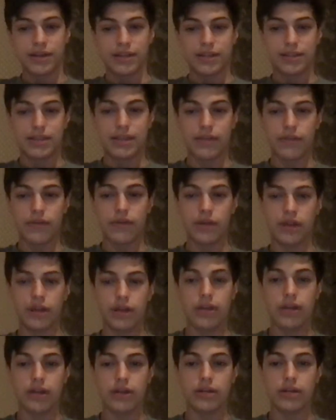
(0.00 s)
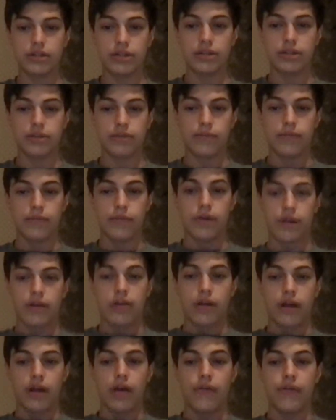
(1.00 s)
Seven innings
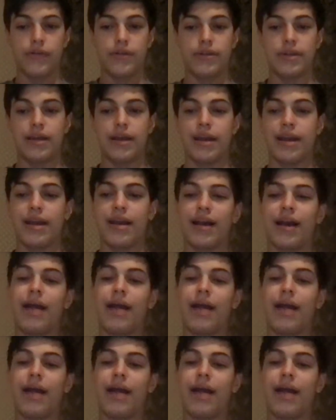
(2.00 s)
on the day.